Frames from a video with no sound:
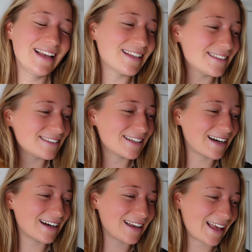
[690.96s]
it's
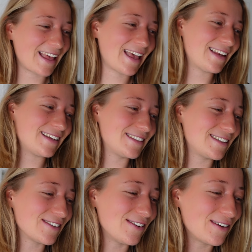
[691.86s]
uh, i hate it
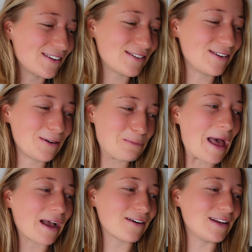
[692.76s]
to look to look
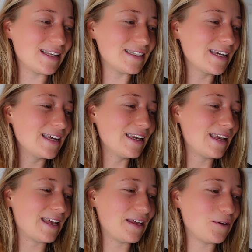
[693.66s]
back on it
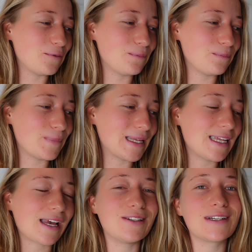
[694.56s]
um, but
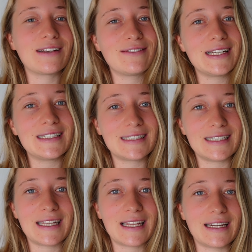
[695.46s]
yeah you can really
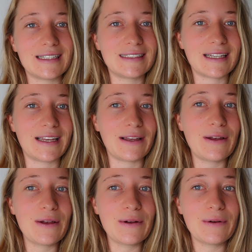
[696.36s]
see that there's a
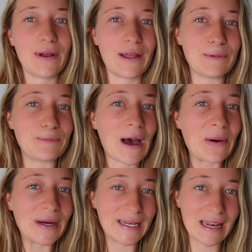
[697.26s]
um,
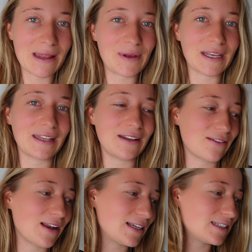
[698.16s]
power dynamic in a
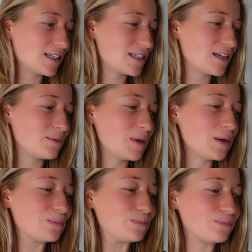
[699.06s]
relationship
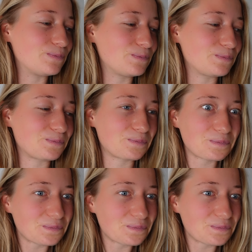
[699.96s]
Mm.